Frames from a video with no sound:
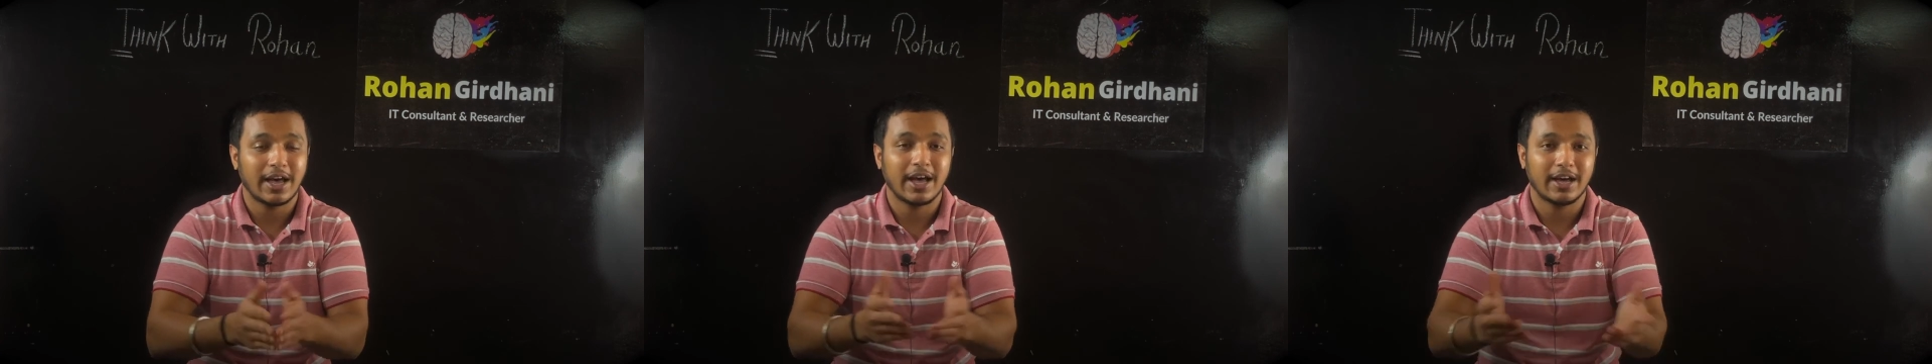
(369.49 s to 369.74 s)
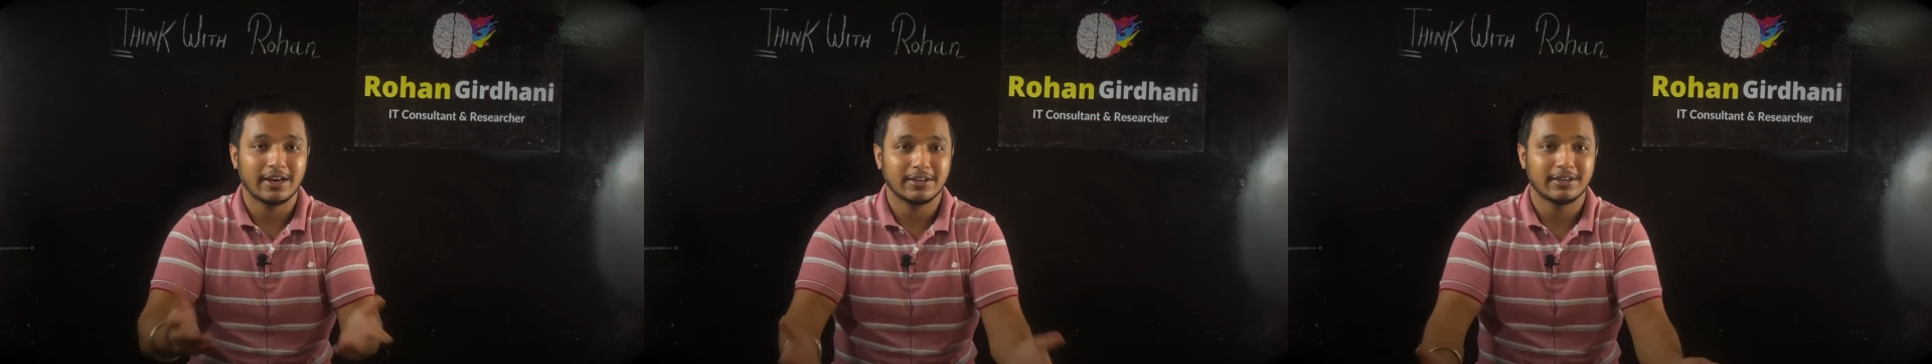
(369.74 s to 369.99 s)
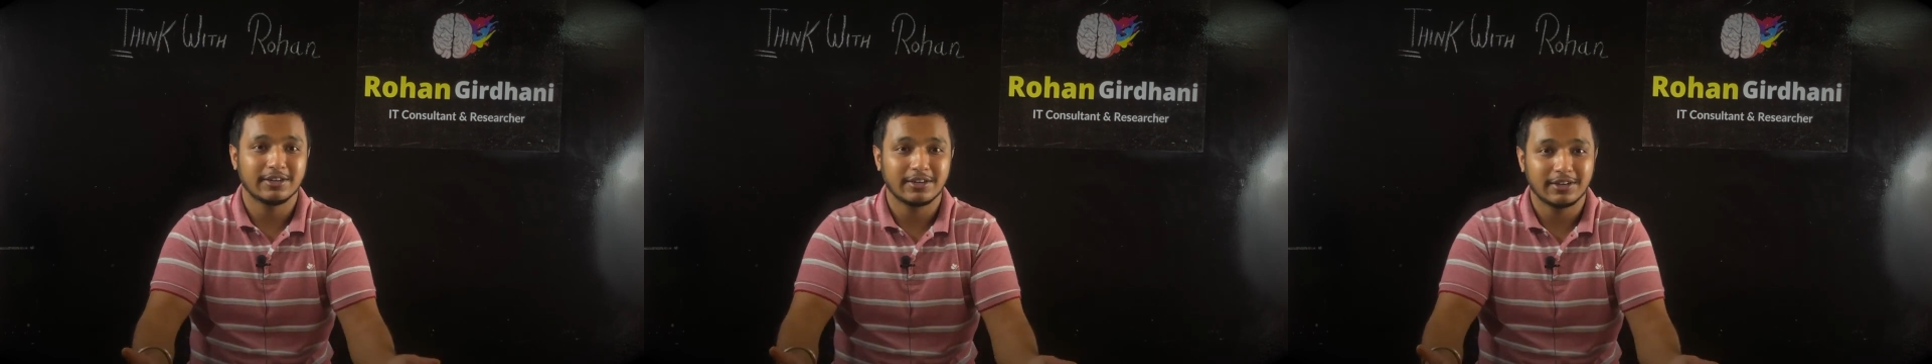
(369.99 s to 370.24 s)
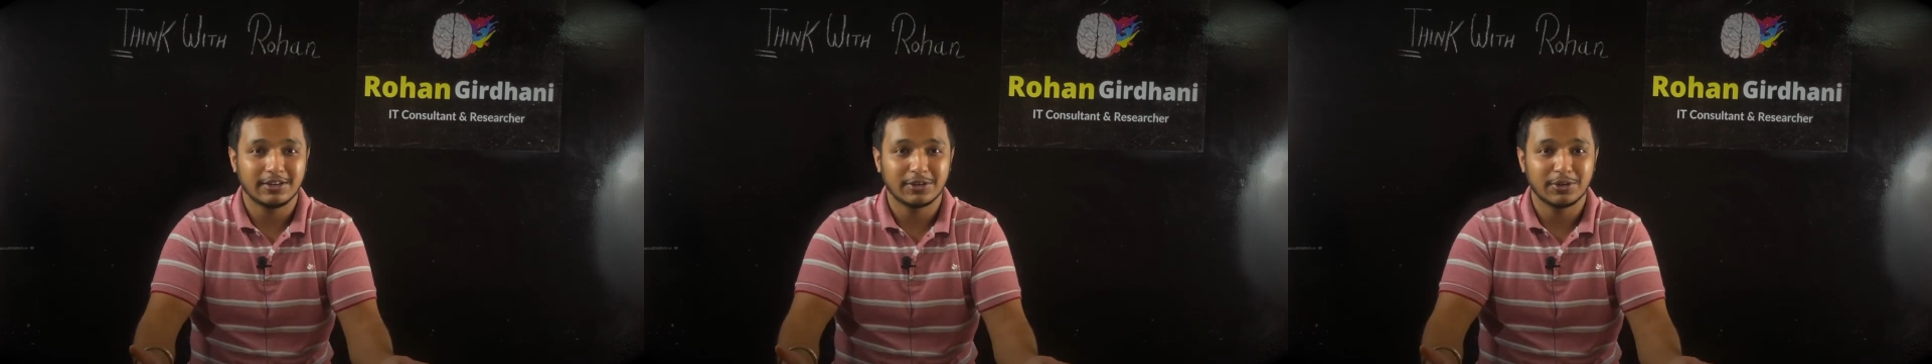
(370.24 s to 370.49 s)
and
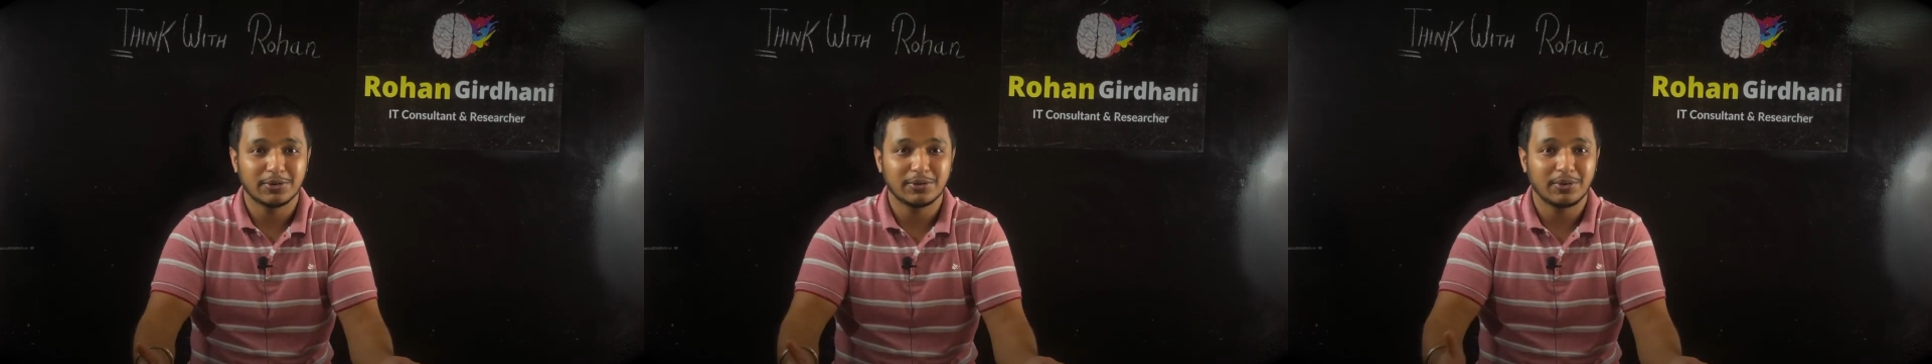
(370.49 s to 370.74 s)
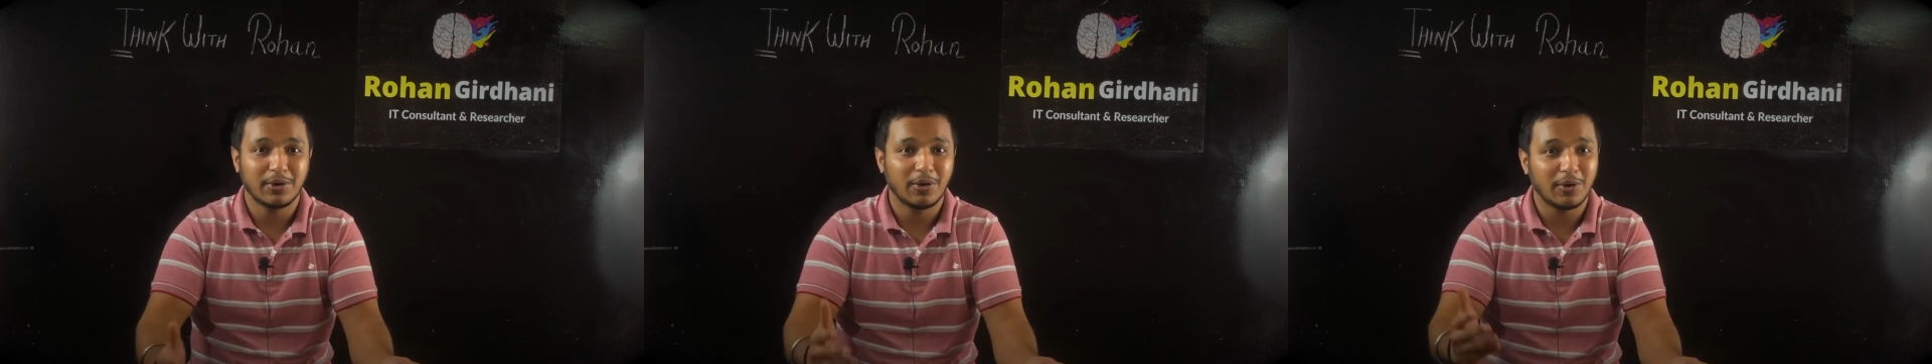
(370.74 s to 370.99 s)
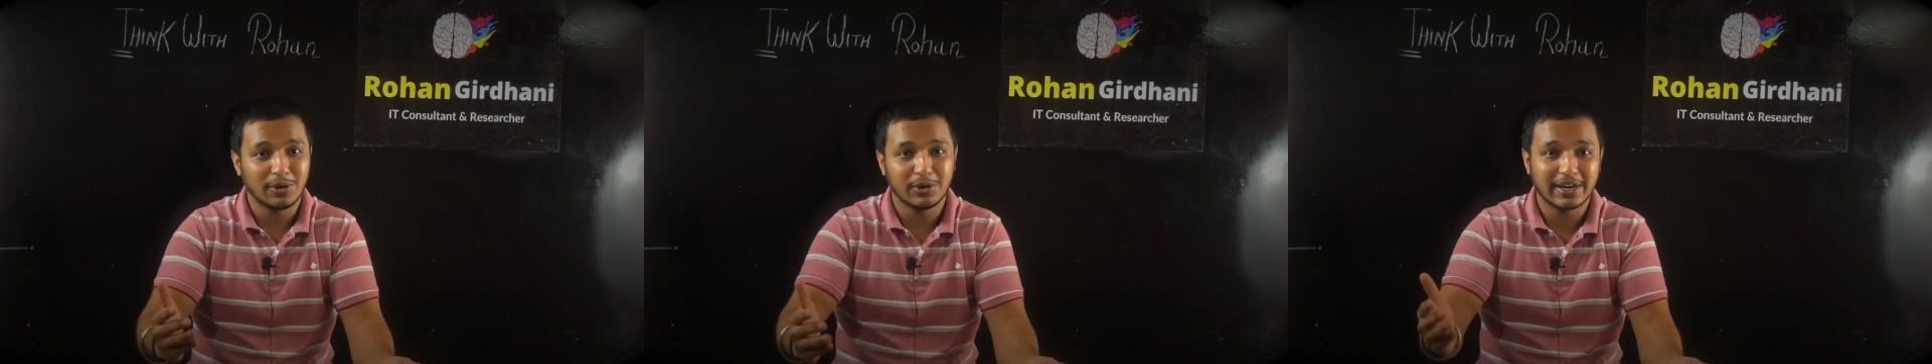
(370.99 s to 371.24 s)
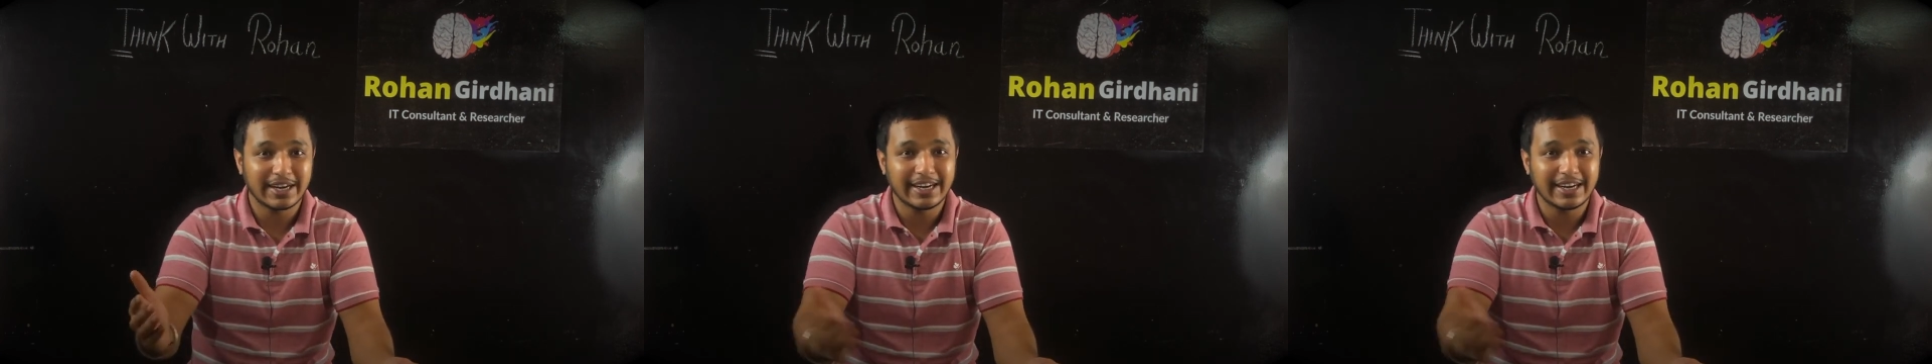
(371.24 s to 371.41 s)
you already